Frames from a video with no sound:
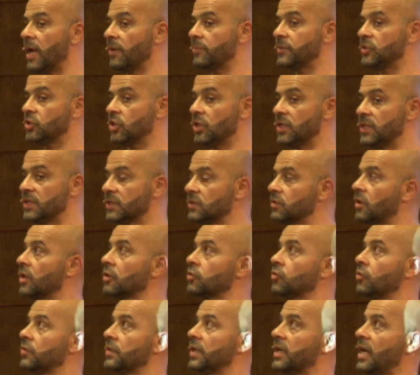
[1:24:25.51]
actually
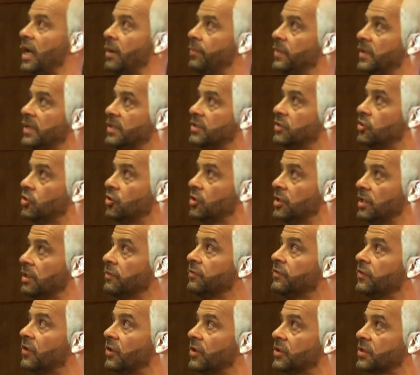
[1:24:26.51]
start on their happiness journey
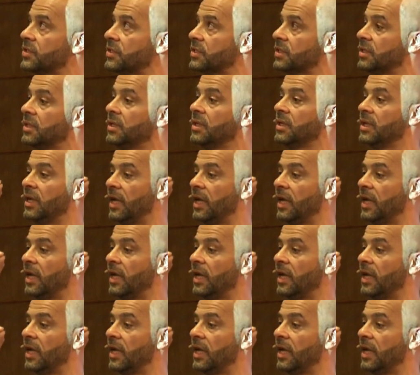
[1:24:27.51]
first,